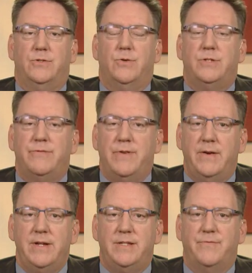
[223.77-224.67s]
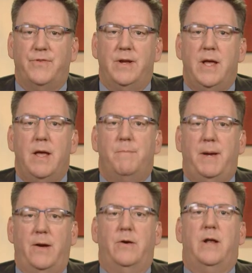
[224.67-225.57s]
So it's a very different
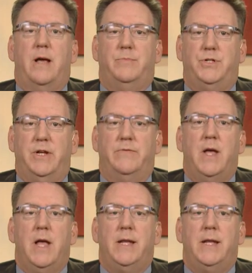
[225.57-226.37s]
paradigm shift.